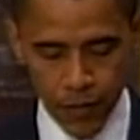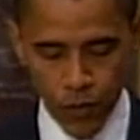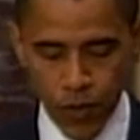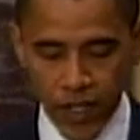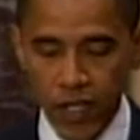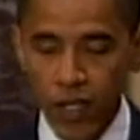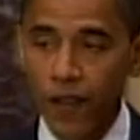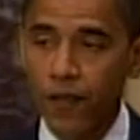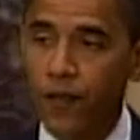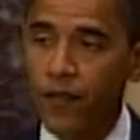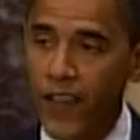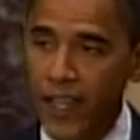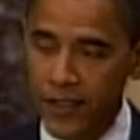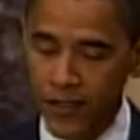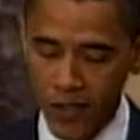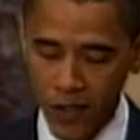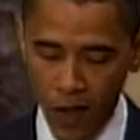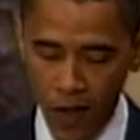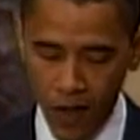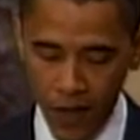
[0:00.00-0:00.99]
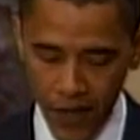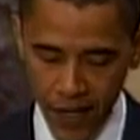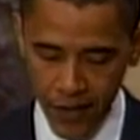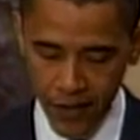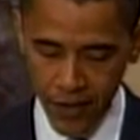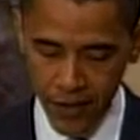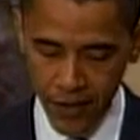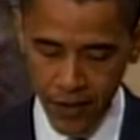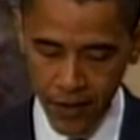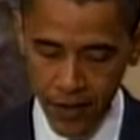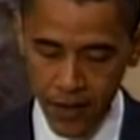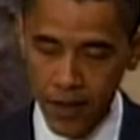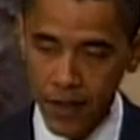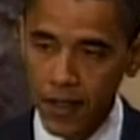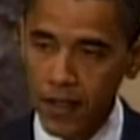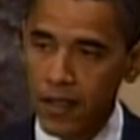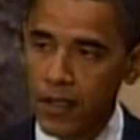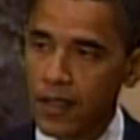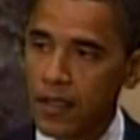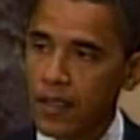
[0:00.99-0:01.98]
We could have fixed all this
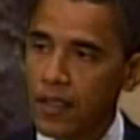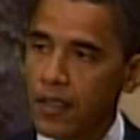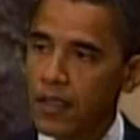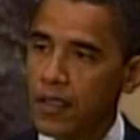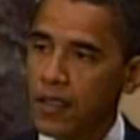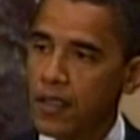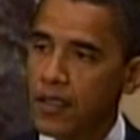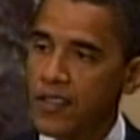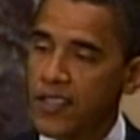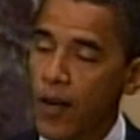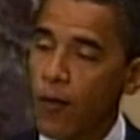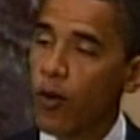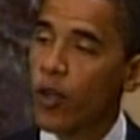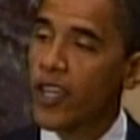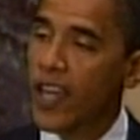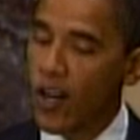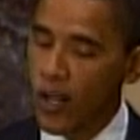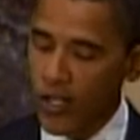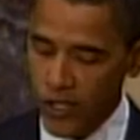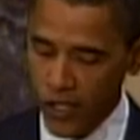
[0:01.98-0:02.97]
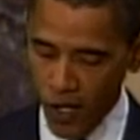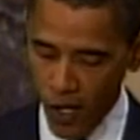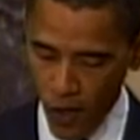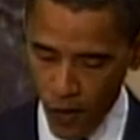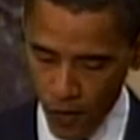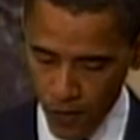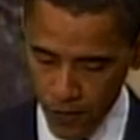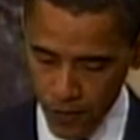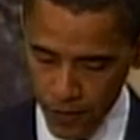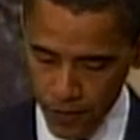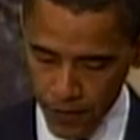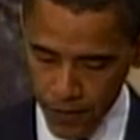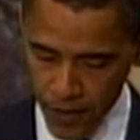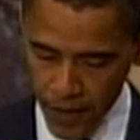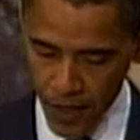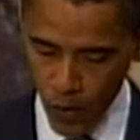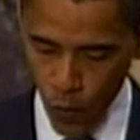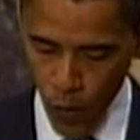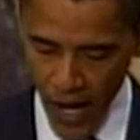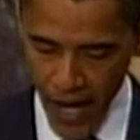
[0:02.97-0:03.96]
several years ago
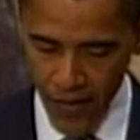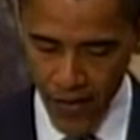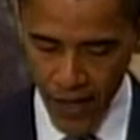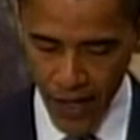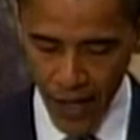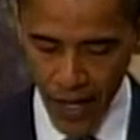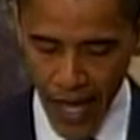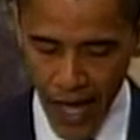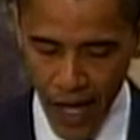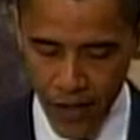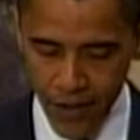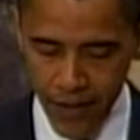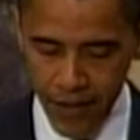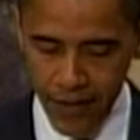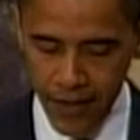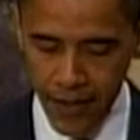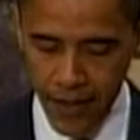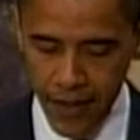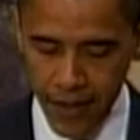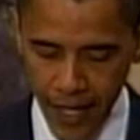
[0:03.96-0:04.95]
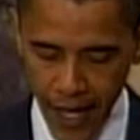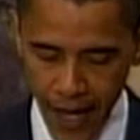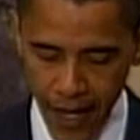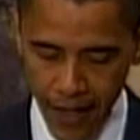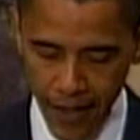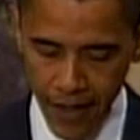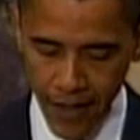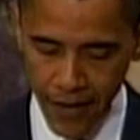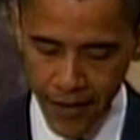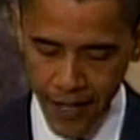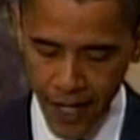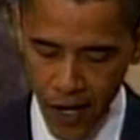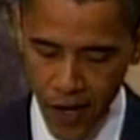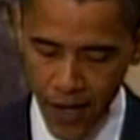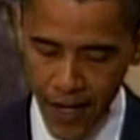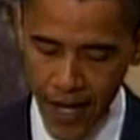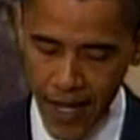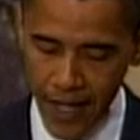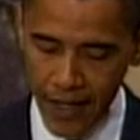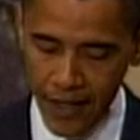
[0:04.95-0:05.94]
in a way that allows us to detain and
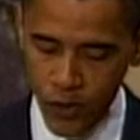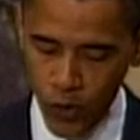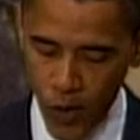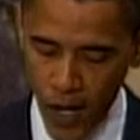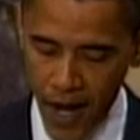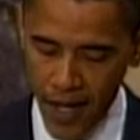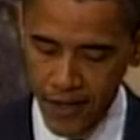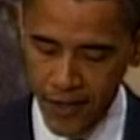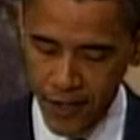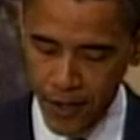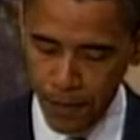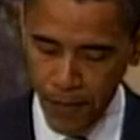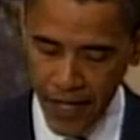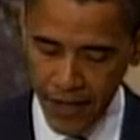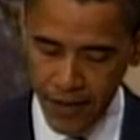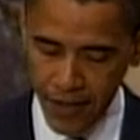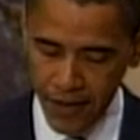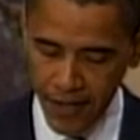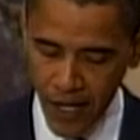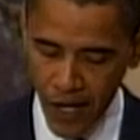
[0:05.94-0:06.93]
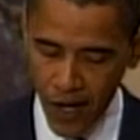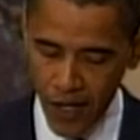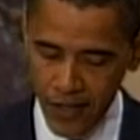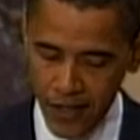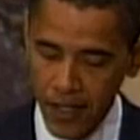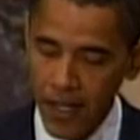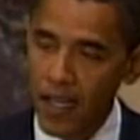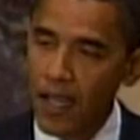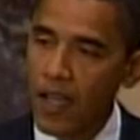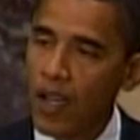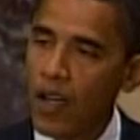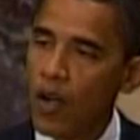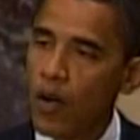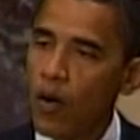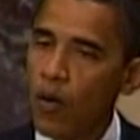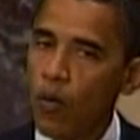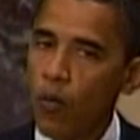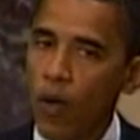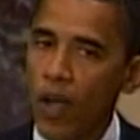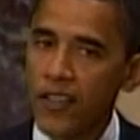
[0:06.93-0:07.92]
interrogate and try suspected terrorists
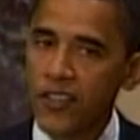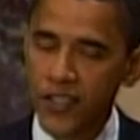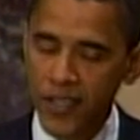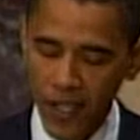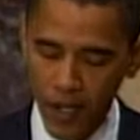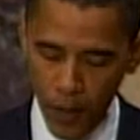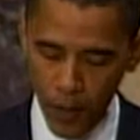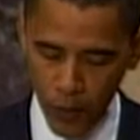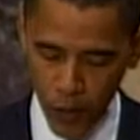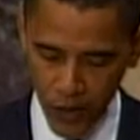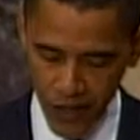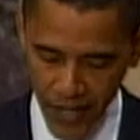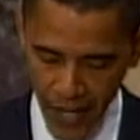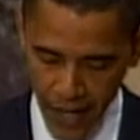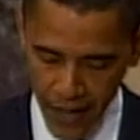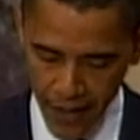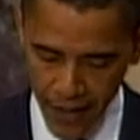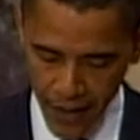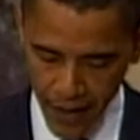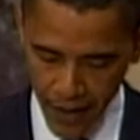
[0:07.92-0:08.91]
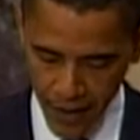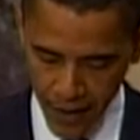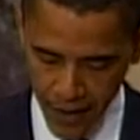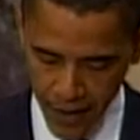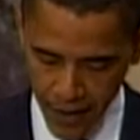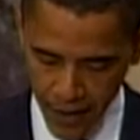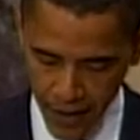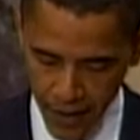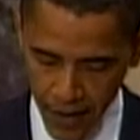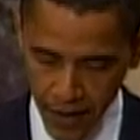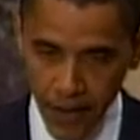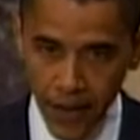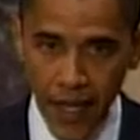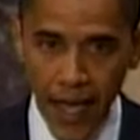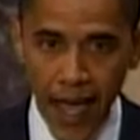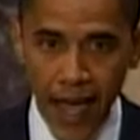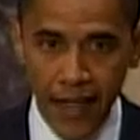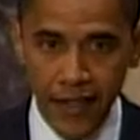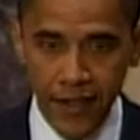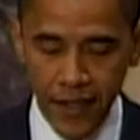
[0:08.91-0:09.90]
while still protecting
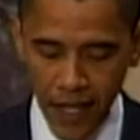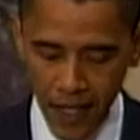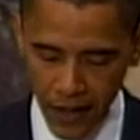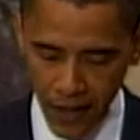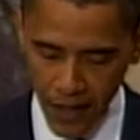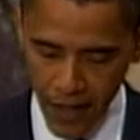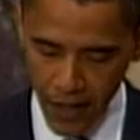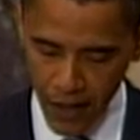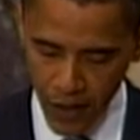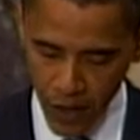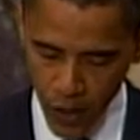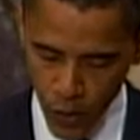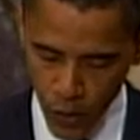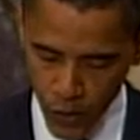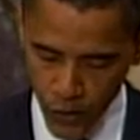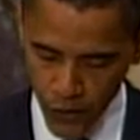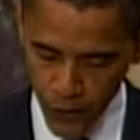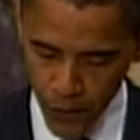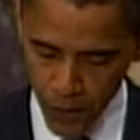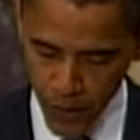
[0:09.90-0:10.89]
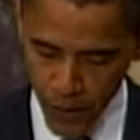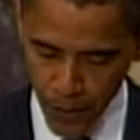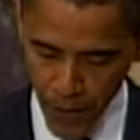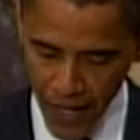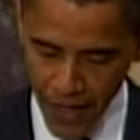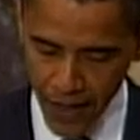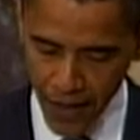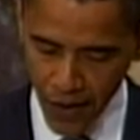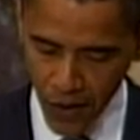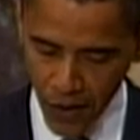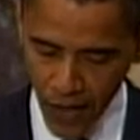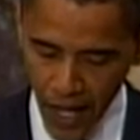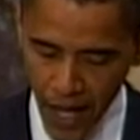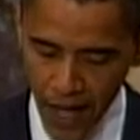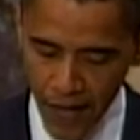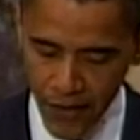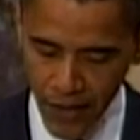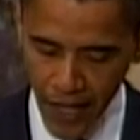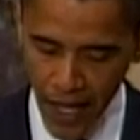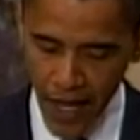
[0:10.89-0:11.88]
the accidentally accused from spending their
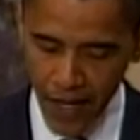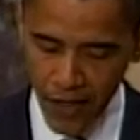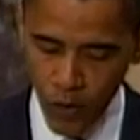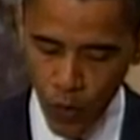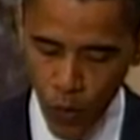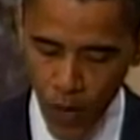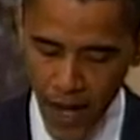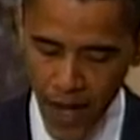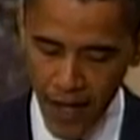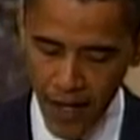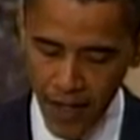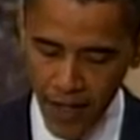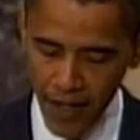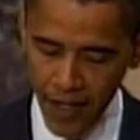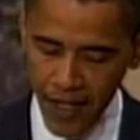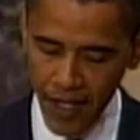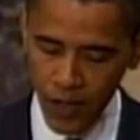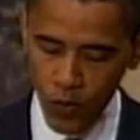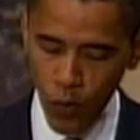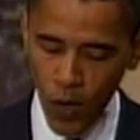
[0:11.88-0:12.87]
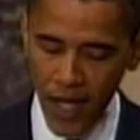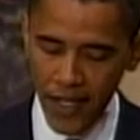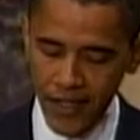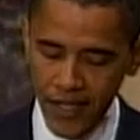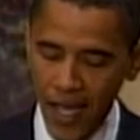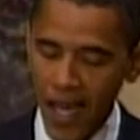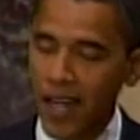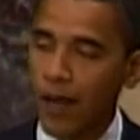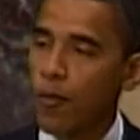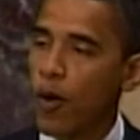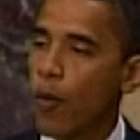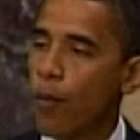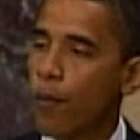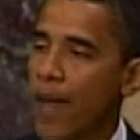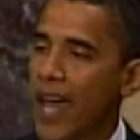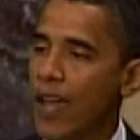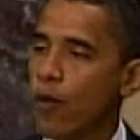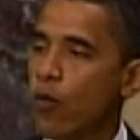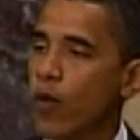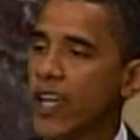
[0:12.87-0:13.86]
lives locked away in Guantanamo
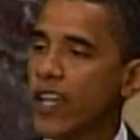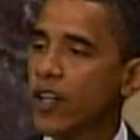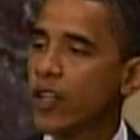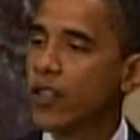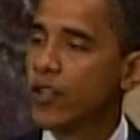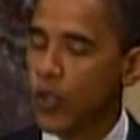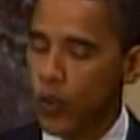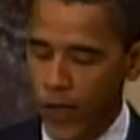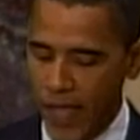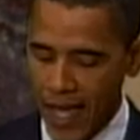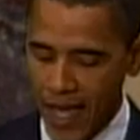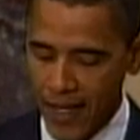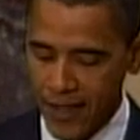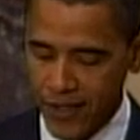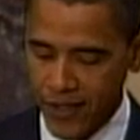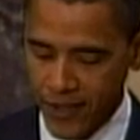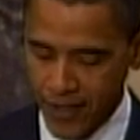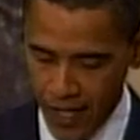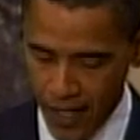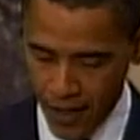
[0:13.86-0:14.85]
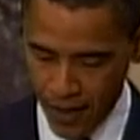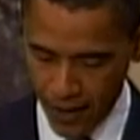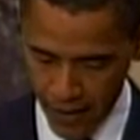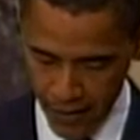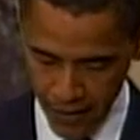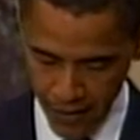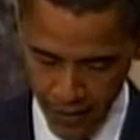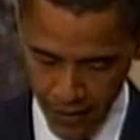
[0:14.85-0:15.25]
Bay. We could do that still.